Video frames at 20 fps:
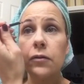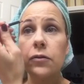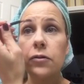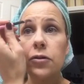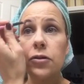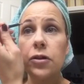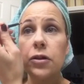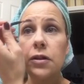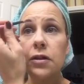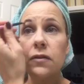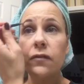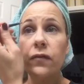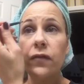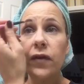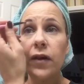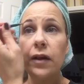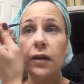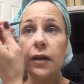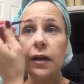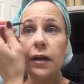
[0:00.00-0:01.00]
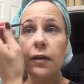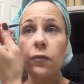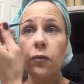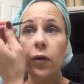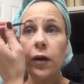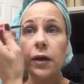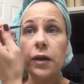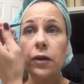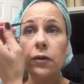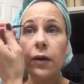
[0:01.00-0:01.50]
just fill in
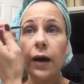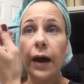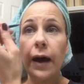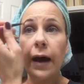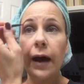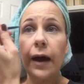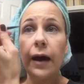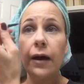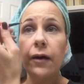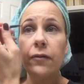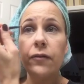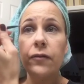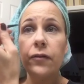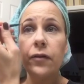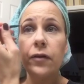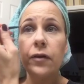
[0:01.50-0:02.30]
what you have.